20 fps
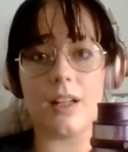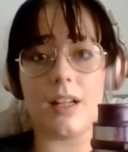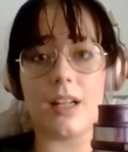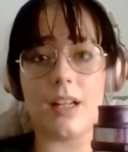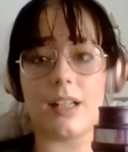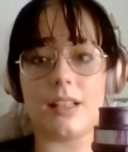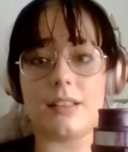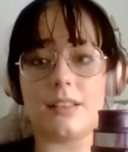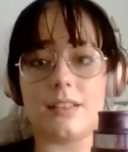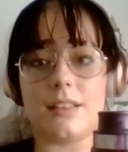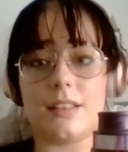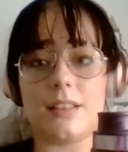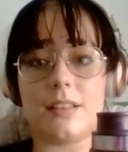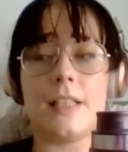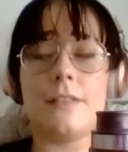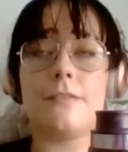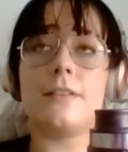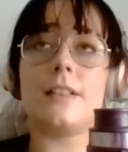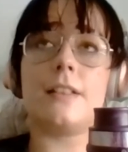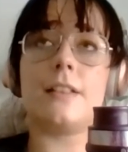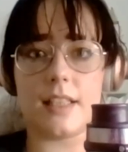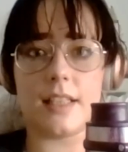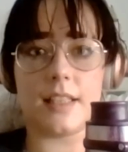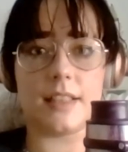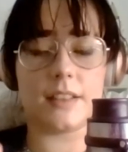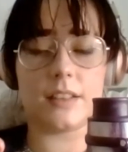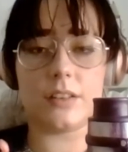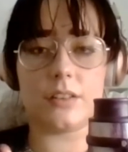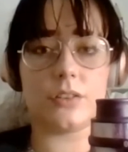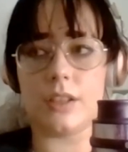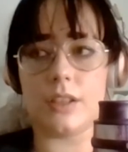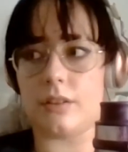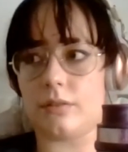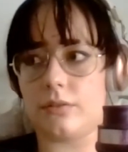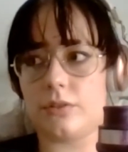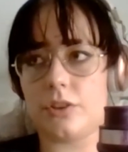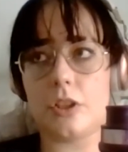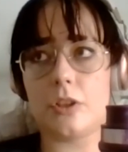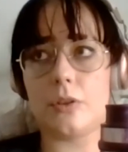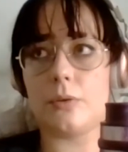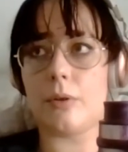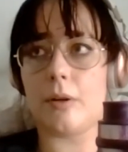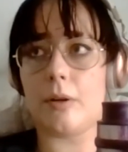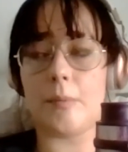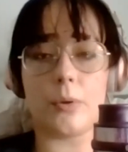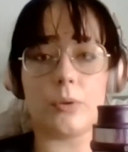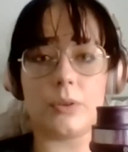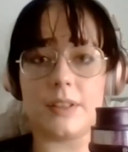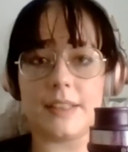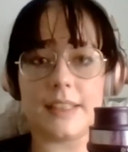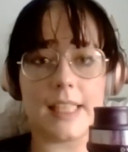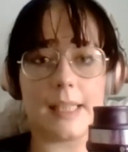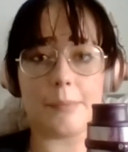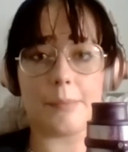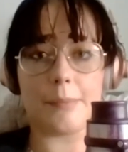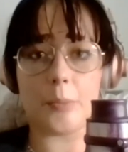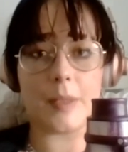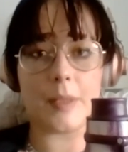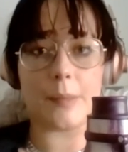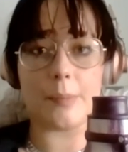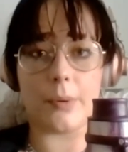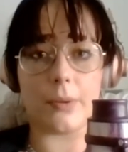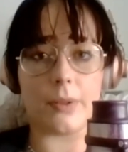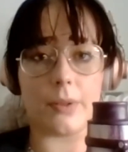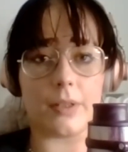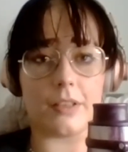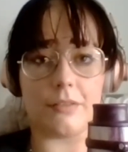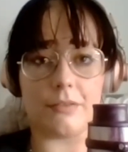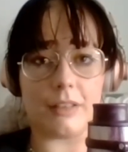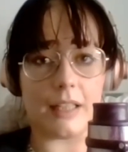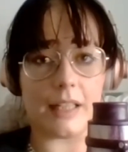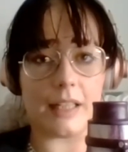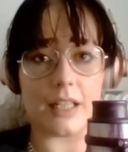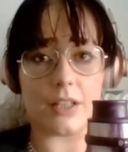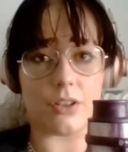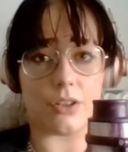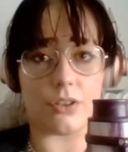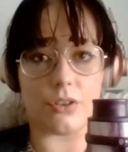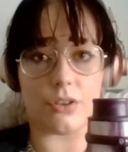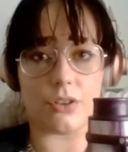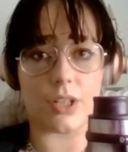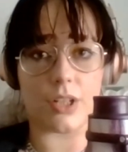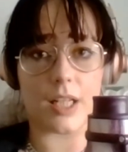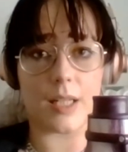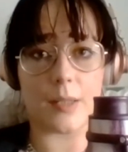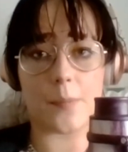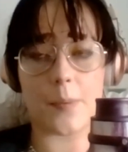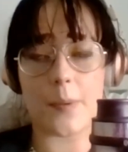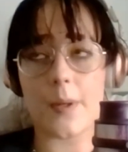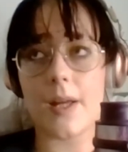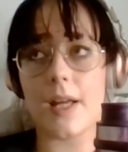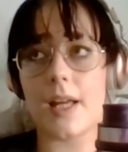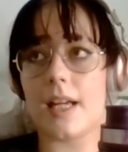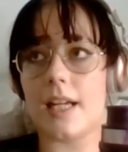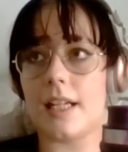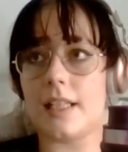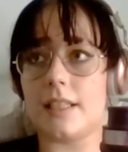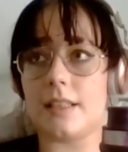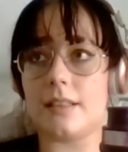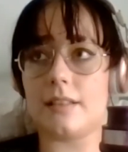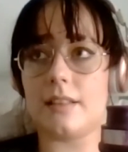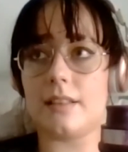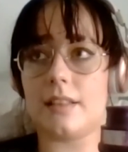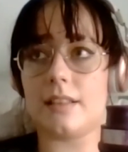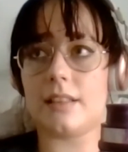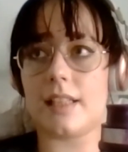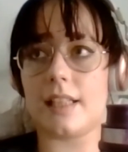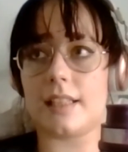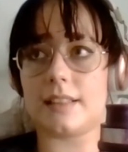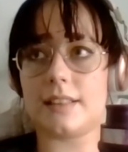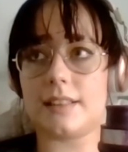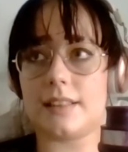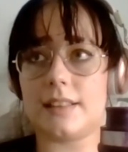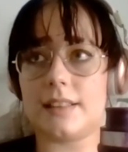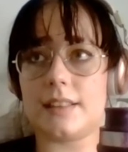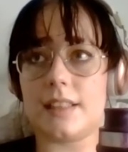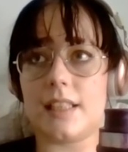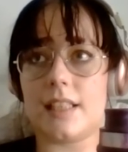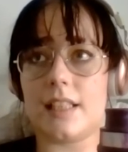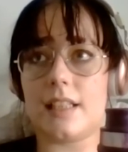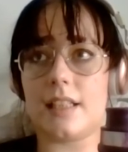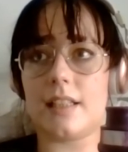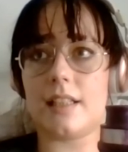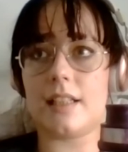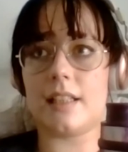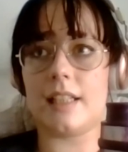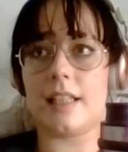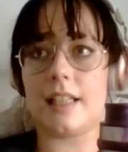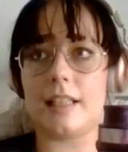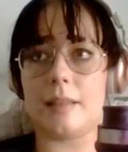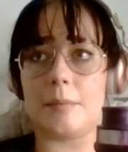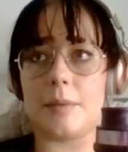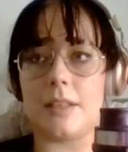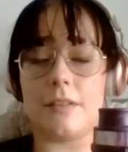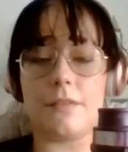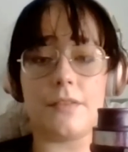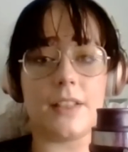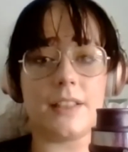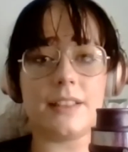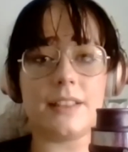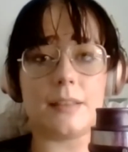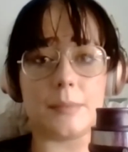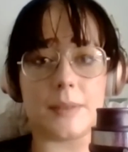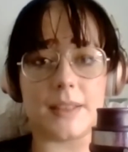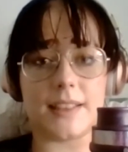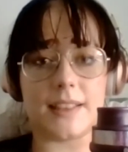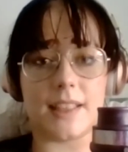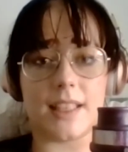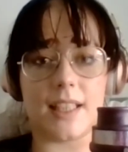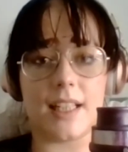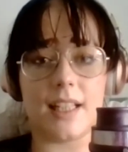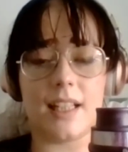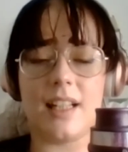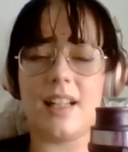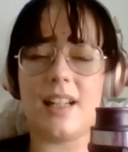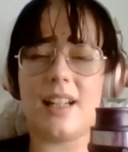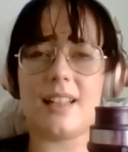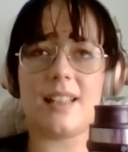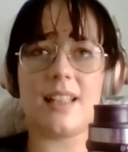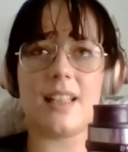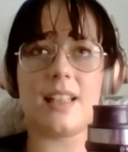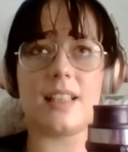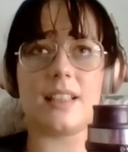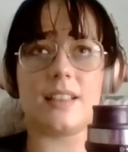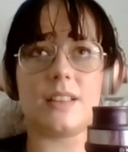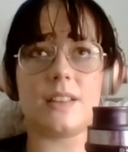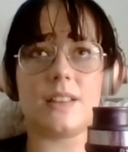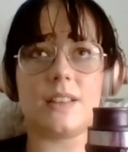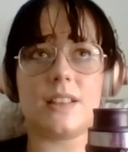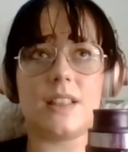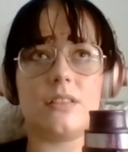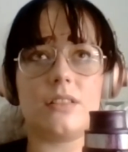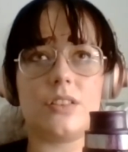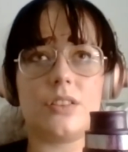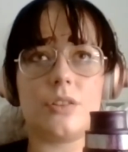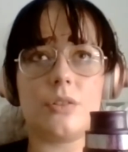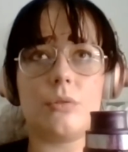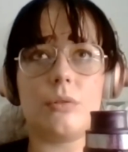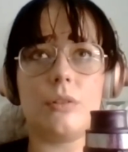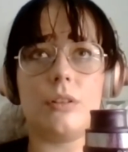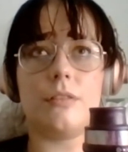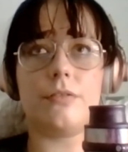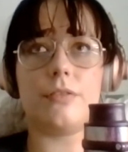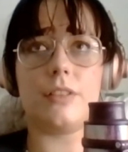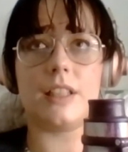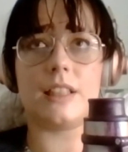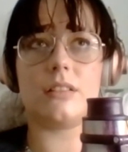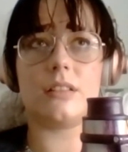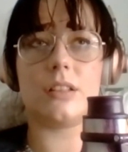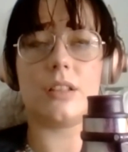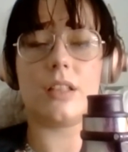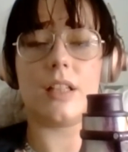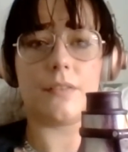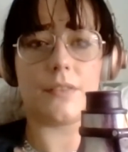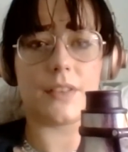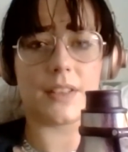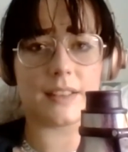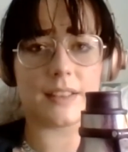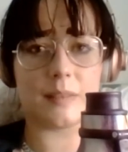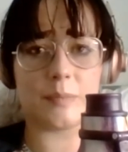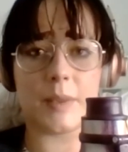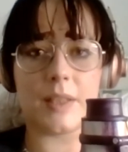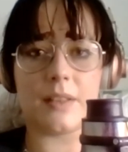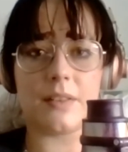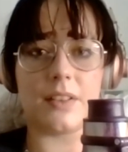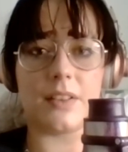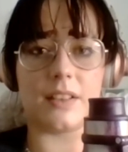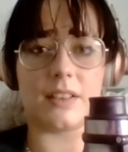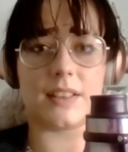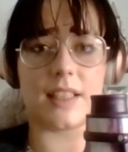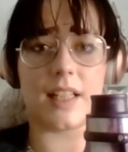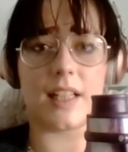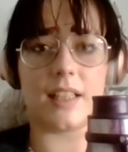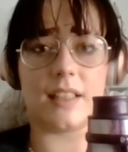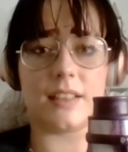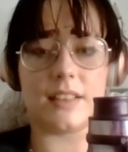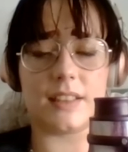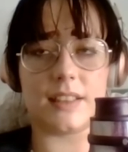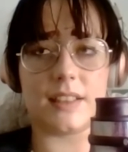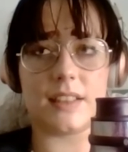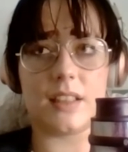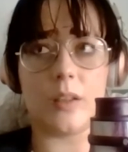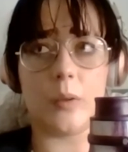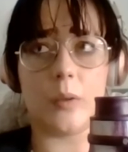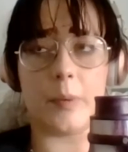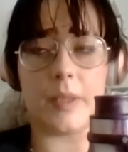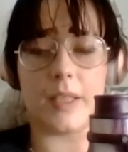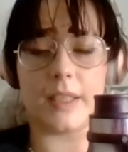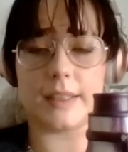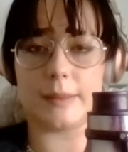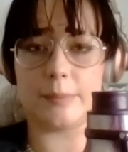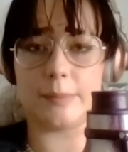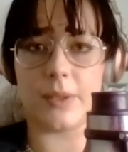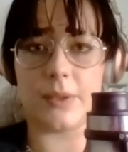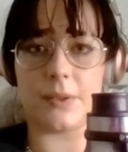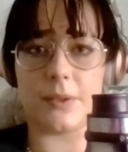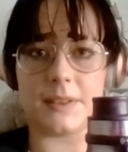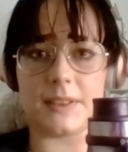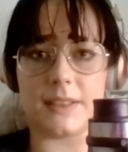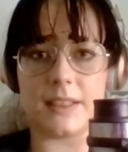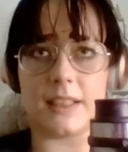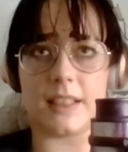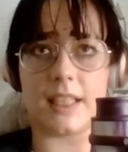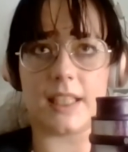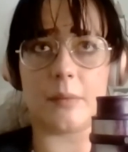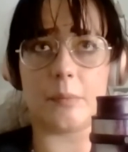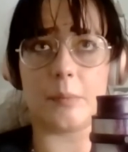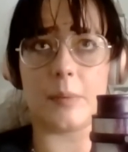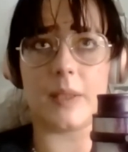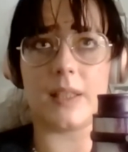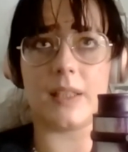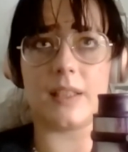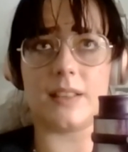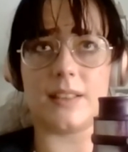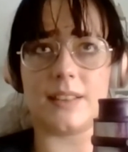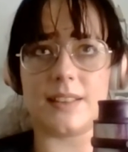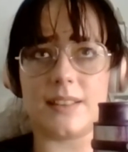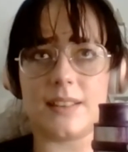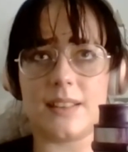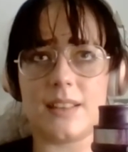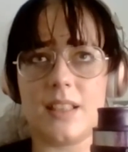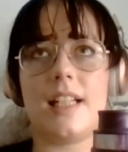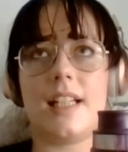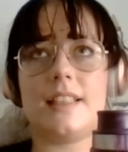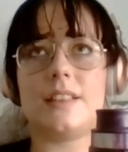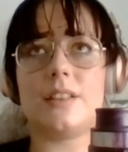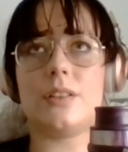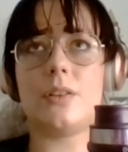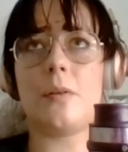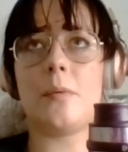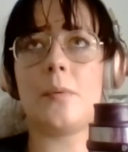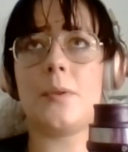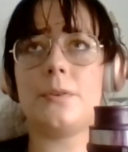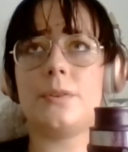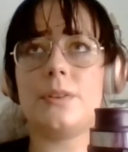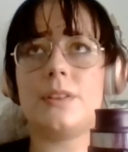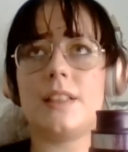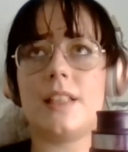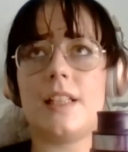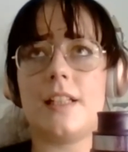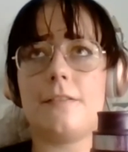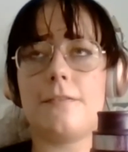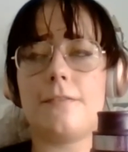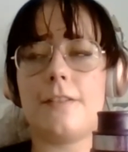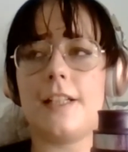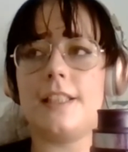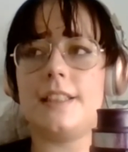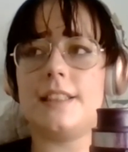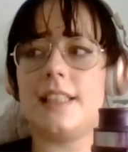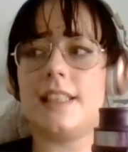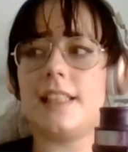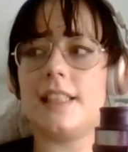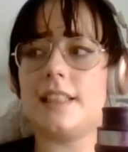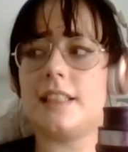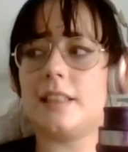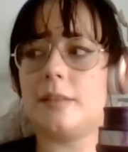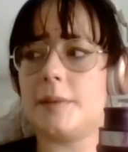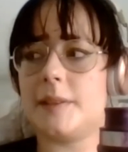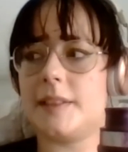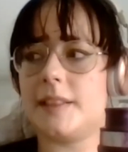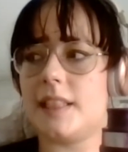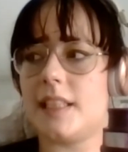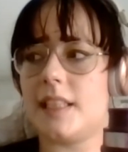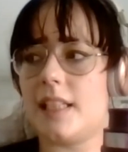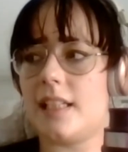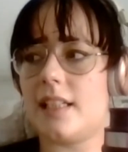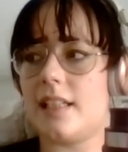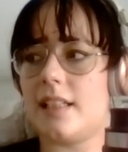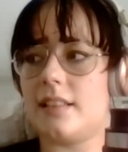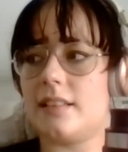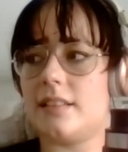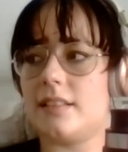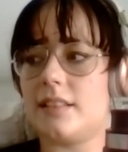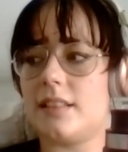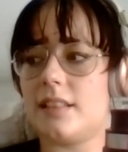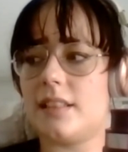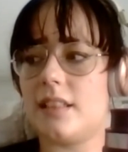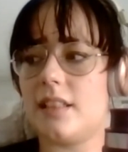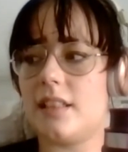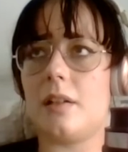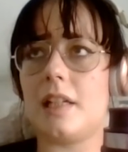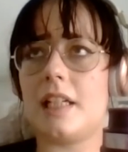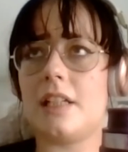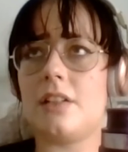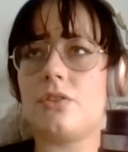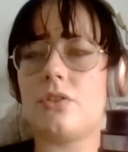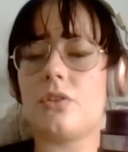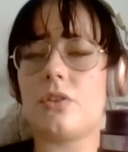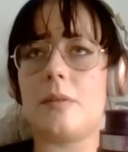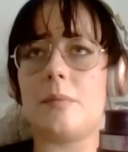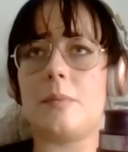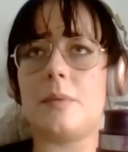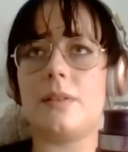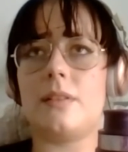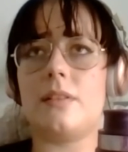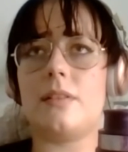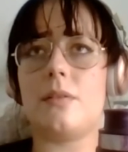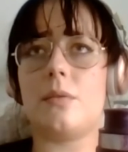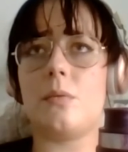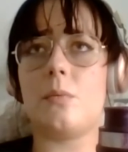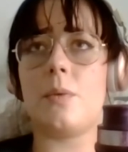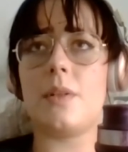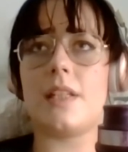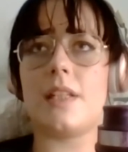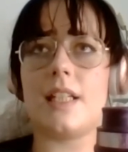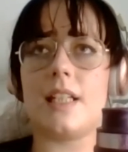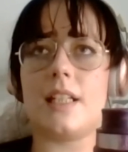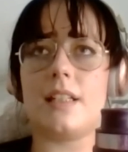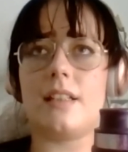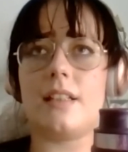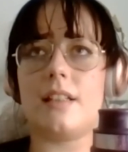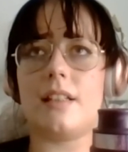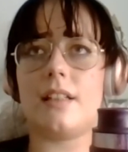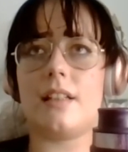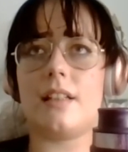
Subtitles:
And even if it's, two or more disabled people in a relationship, and that's an element of intimacy, I think it's so lovely to have experienced that and to still be experiencing that, because it's almost like finding intimacy and enjoyment within